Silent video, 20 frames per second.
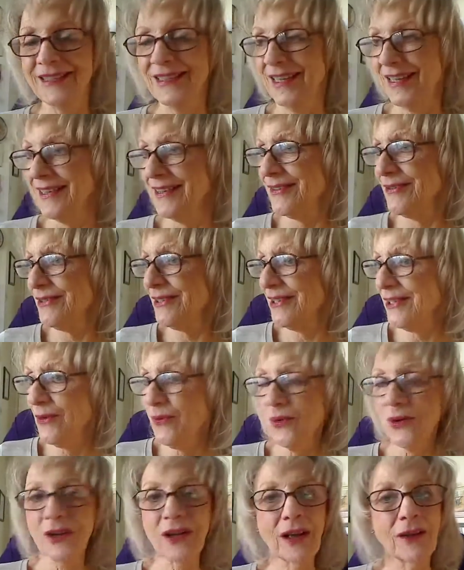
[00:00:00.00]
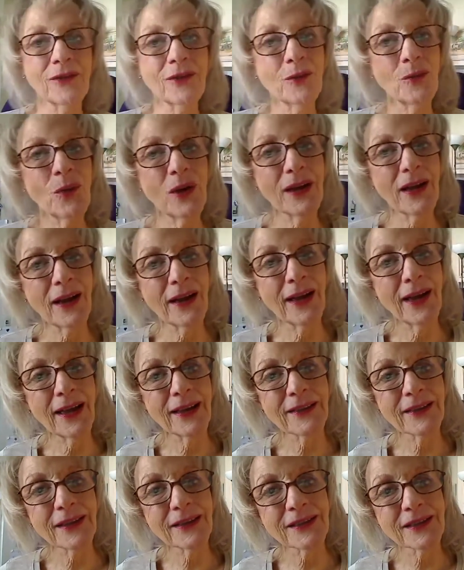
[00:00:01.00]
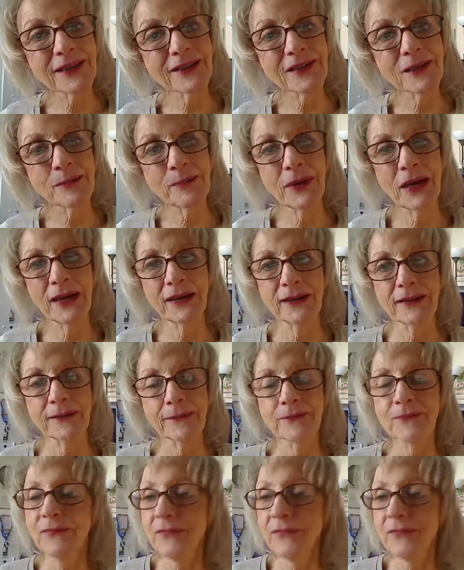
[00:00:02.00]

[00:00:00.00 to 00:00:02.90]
didn't really work out the way I had anticipated.